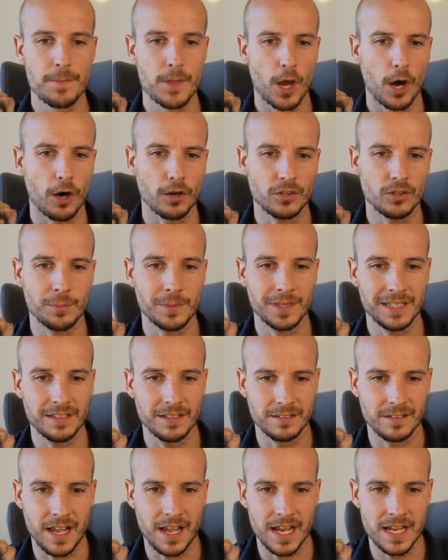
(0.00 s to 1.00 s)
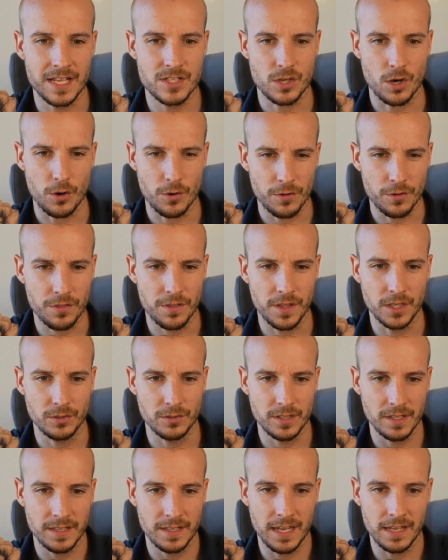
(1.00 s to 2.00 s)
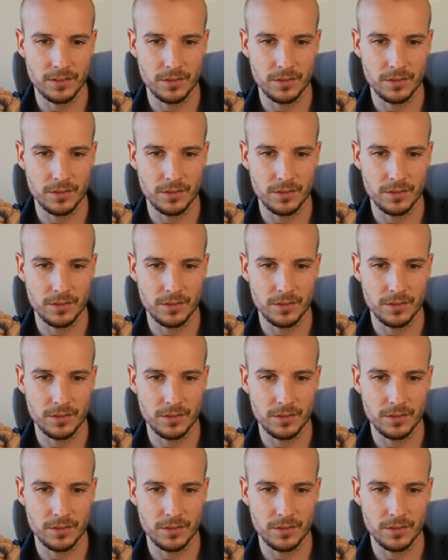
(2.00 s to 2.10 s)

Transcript: Ultimately, the lines are thinner than that.